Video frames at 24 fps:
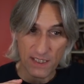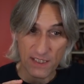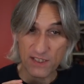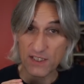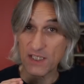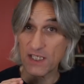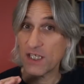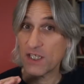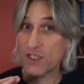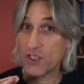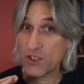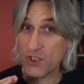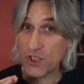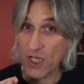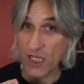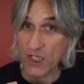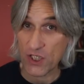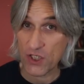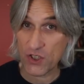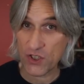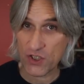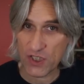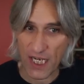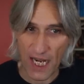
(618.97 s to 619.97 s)
is the
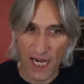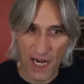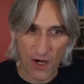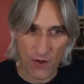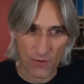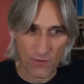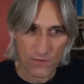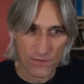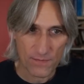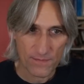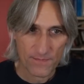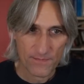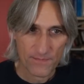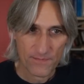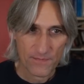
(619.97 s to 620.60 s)
exchange down,